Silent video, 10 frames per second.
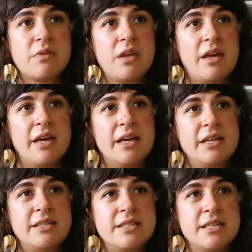
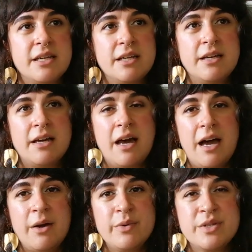and
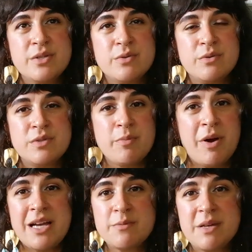I was
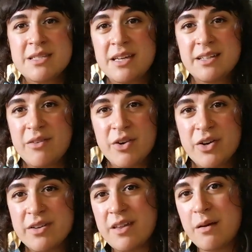surprised because I'd never
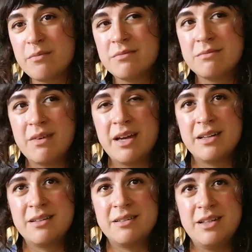heard of them,
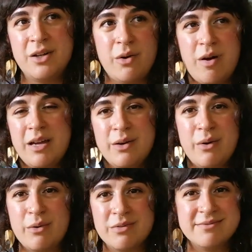and, you know, I
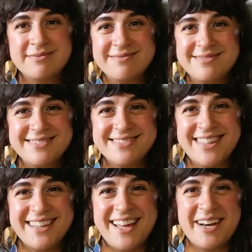know
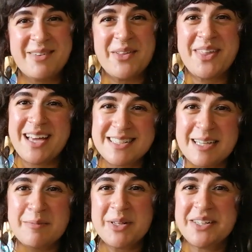a lot about that
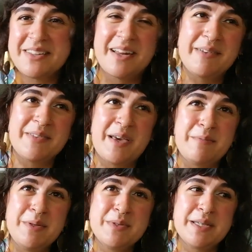time period, a lot about that
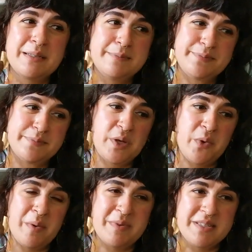music. I
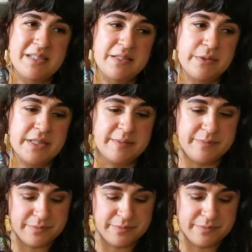grew up listening to it,